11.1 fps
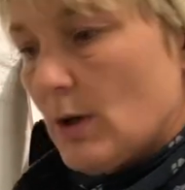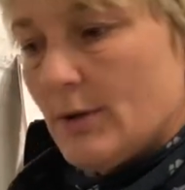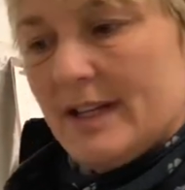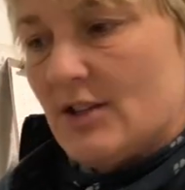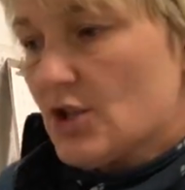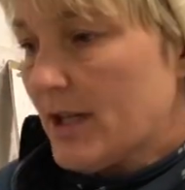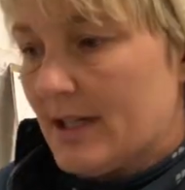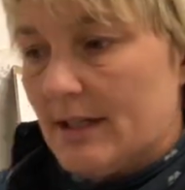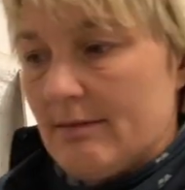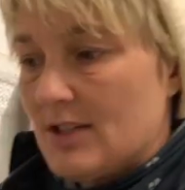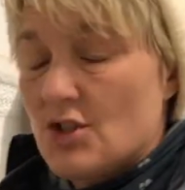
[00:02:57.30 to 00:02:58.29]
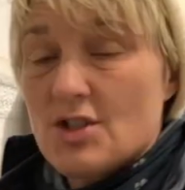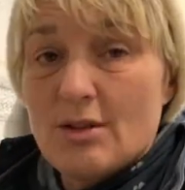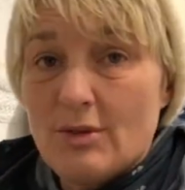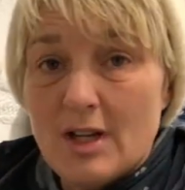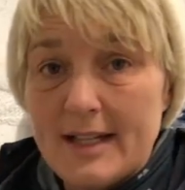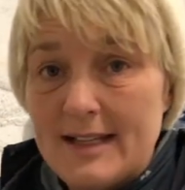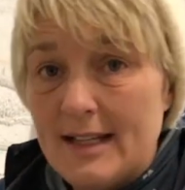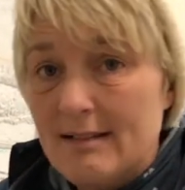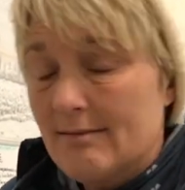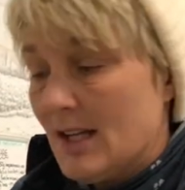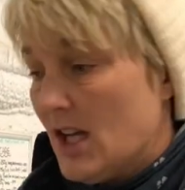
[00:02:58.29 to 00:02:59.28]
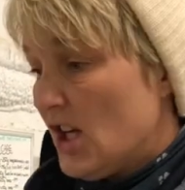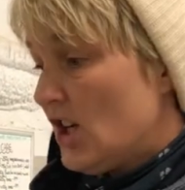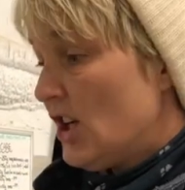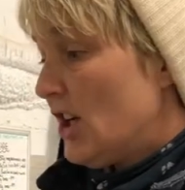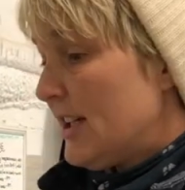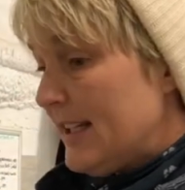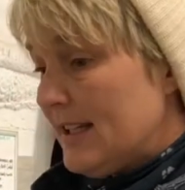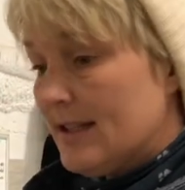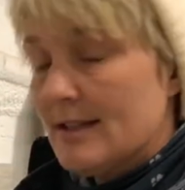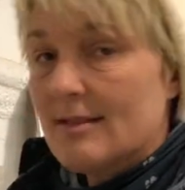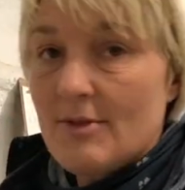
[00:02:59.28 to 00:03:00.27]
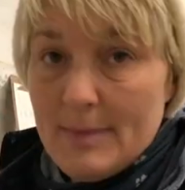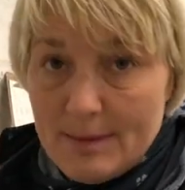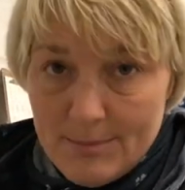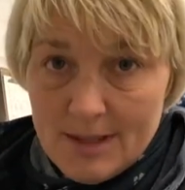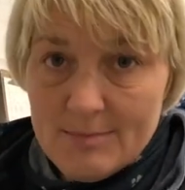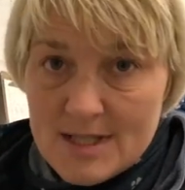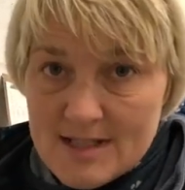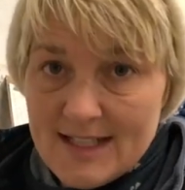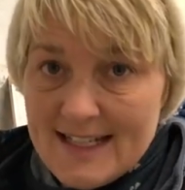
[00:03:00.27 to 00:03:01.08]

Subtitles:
won't eat chicken, they just don't like it. Ernie, remember, Mr.